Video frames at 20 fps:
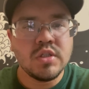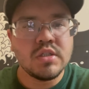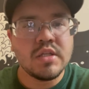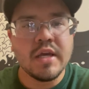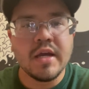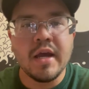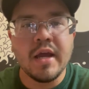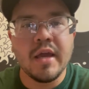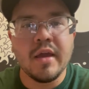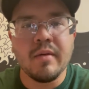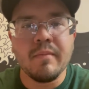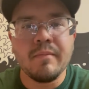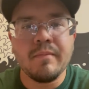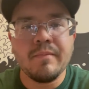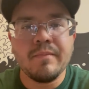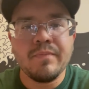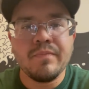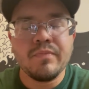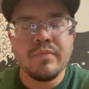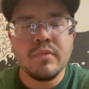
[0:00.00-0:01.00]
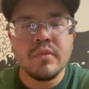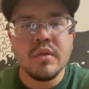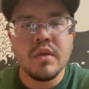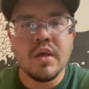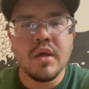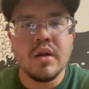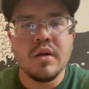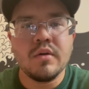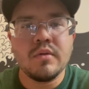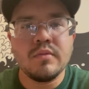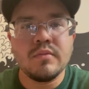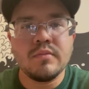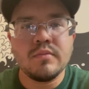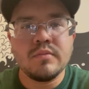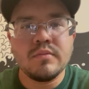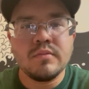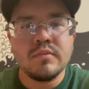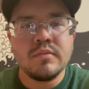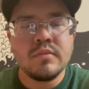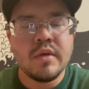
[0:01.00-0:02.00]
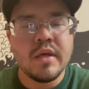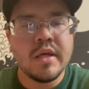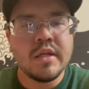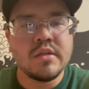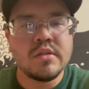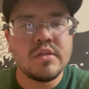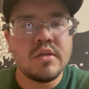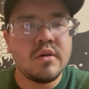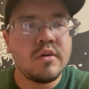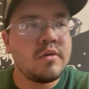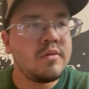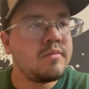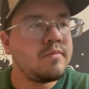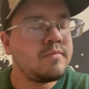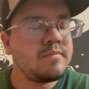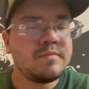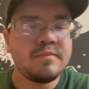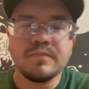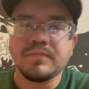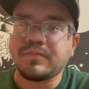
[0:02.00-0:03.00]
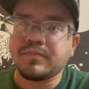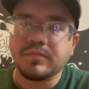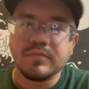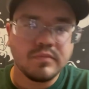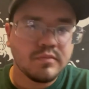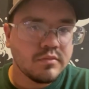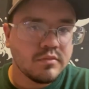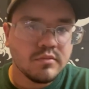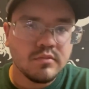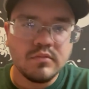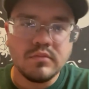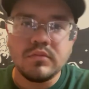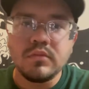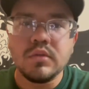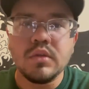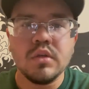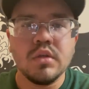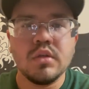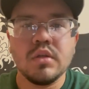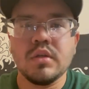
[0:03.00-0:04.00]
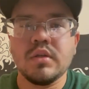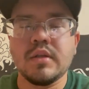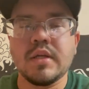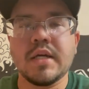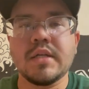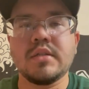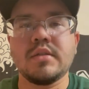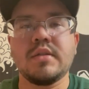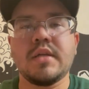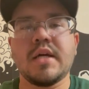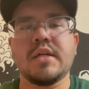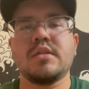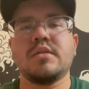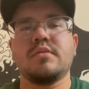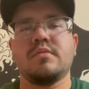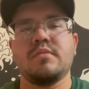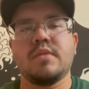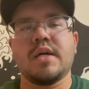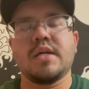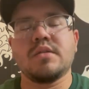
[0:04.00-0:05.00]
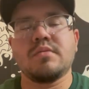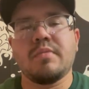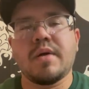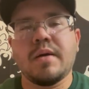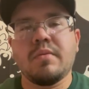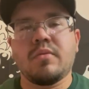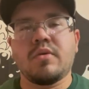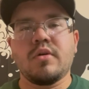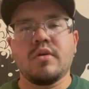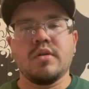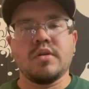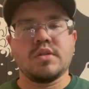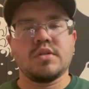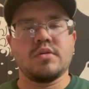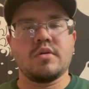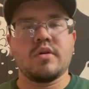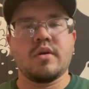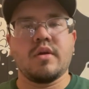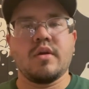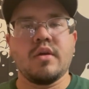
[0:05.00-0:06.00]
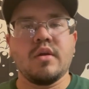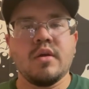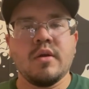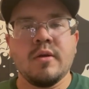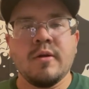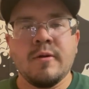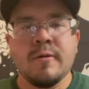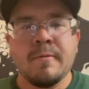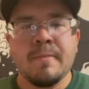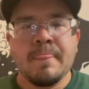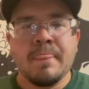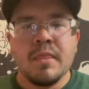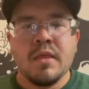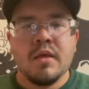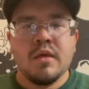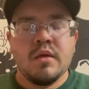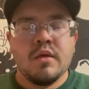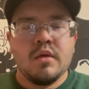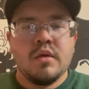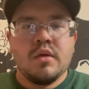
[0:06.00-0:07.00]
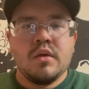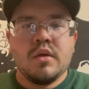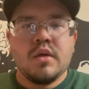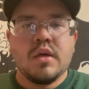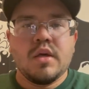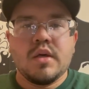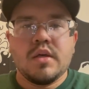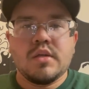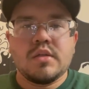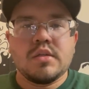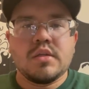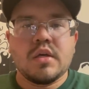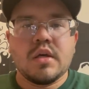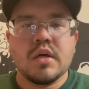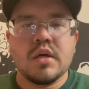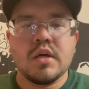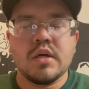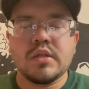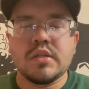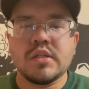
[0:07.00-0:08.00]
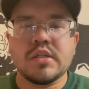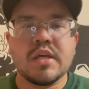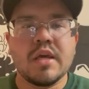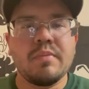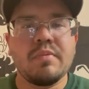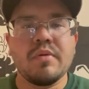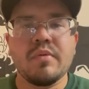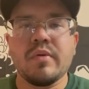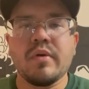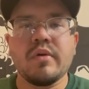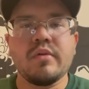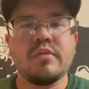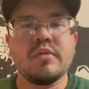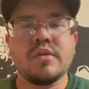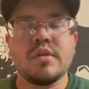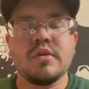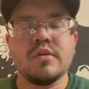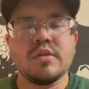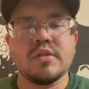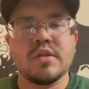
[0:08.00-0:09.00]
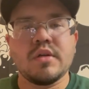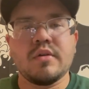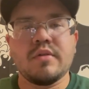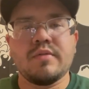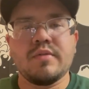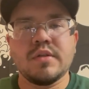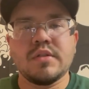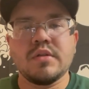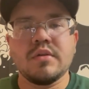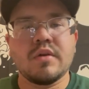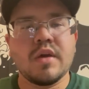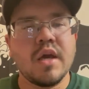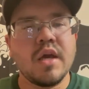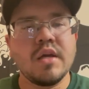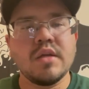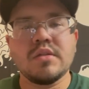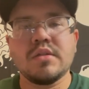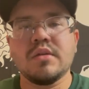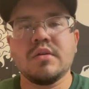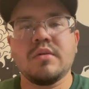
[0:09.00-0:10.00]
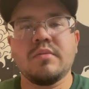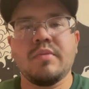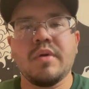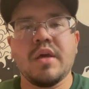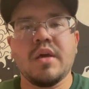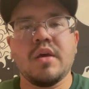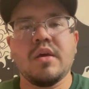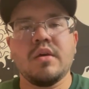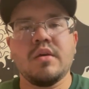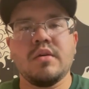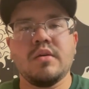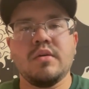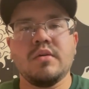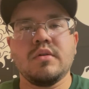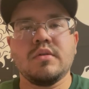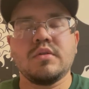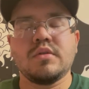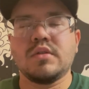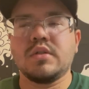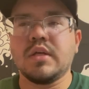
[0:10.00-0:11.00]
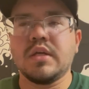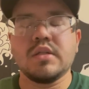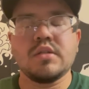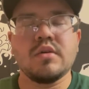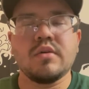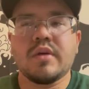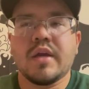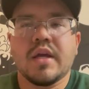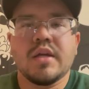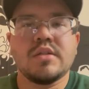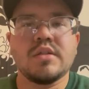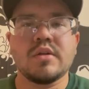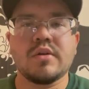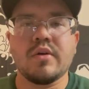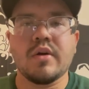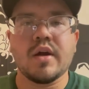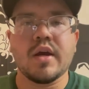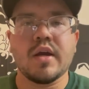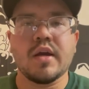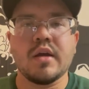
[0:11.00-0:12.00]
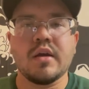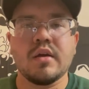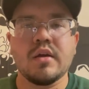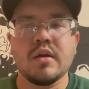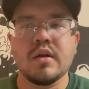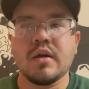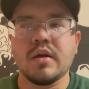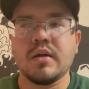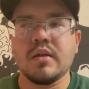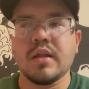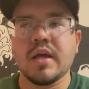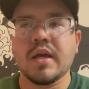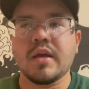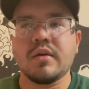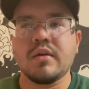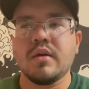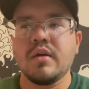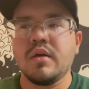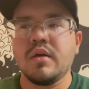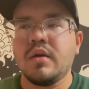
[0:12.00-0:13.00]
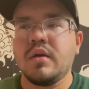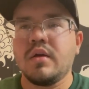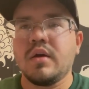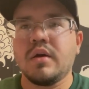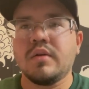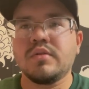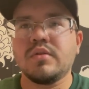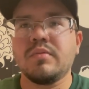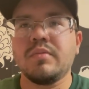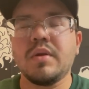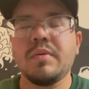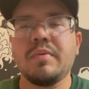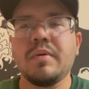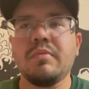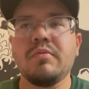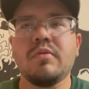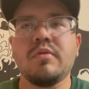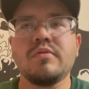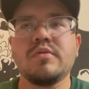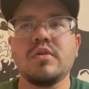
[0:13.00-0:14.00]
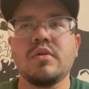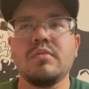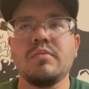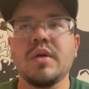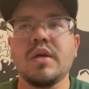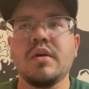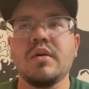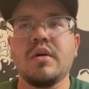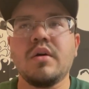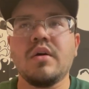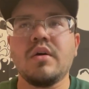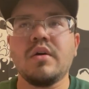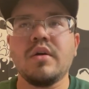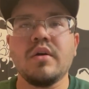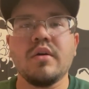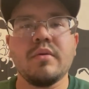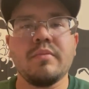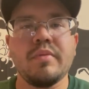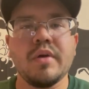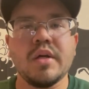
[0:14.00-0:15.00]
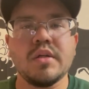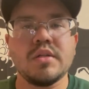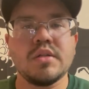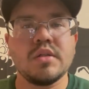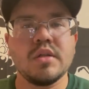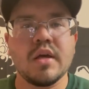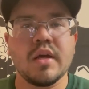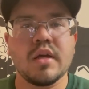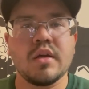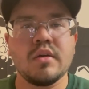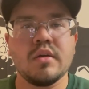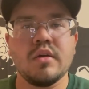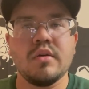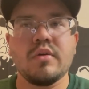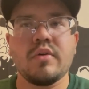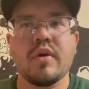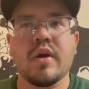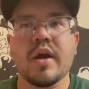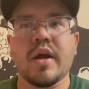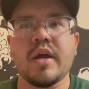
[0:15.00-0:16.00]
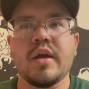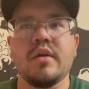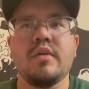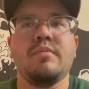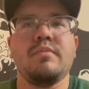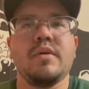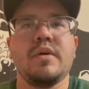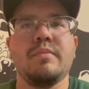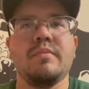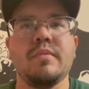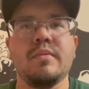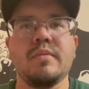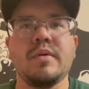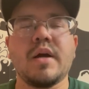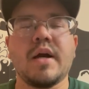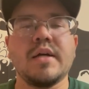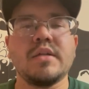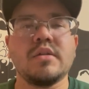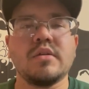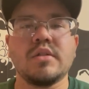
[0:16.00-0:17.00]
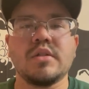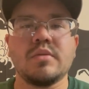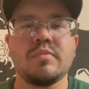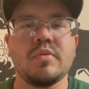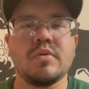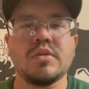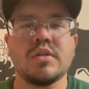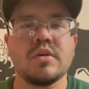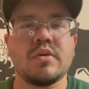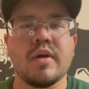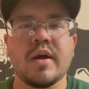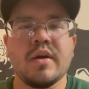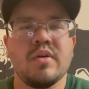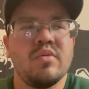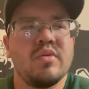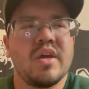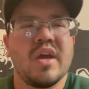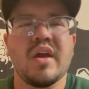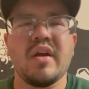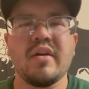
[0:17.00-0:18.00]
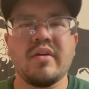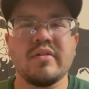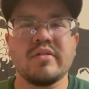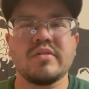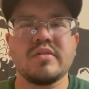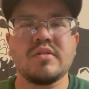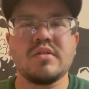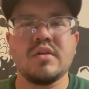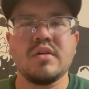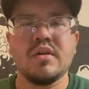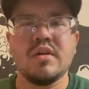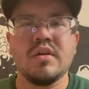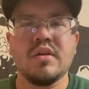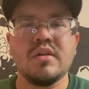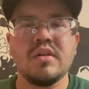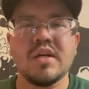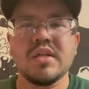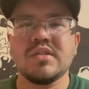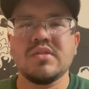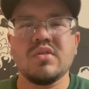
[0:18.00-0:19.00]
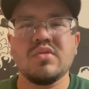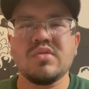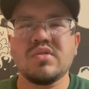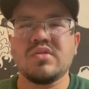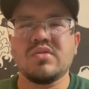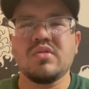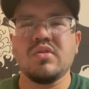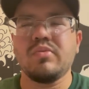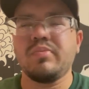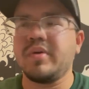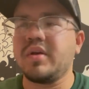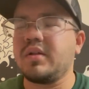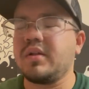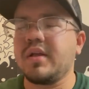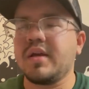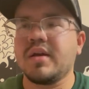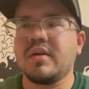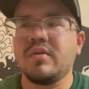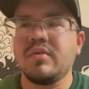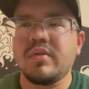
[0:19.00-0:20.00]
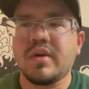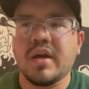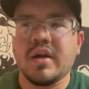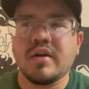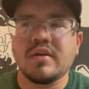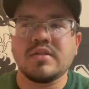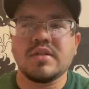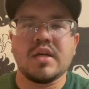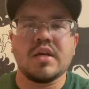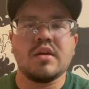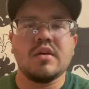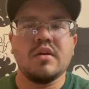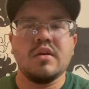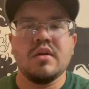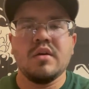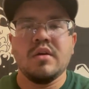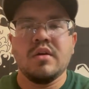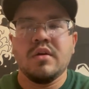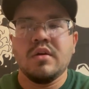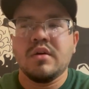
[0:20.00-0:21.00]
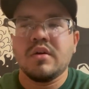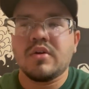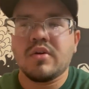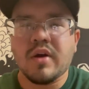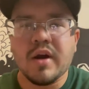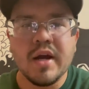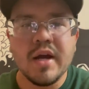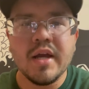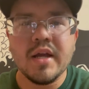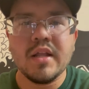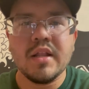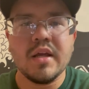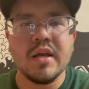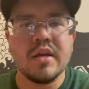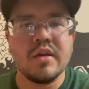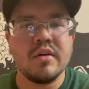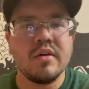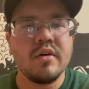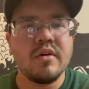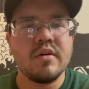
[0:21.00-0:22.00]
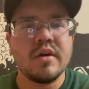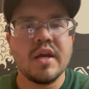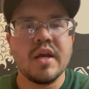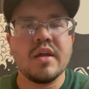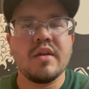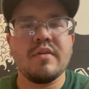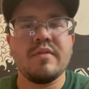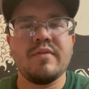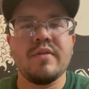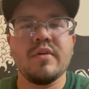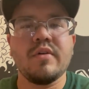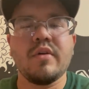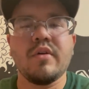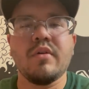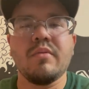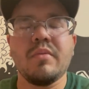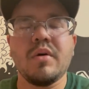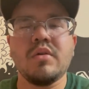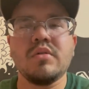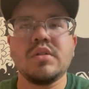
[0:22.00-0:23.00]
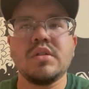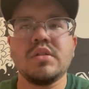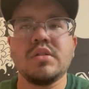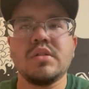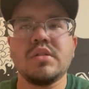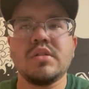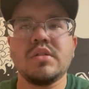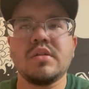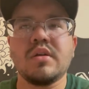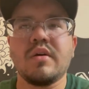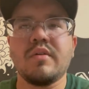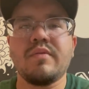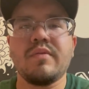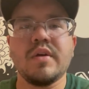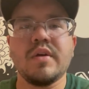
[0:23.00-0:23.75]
like I am, And so that's my moral of the story, is just keep it real with yourself. It's okay to cry. Like, so many people have told me, oh, you're a bitch, like, you cry, guys aren't supposed to cry. Who cares? That's so stupid. Like, who cares? Like, cry. Like, you're okay to feel your emotions and stuff,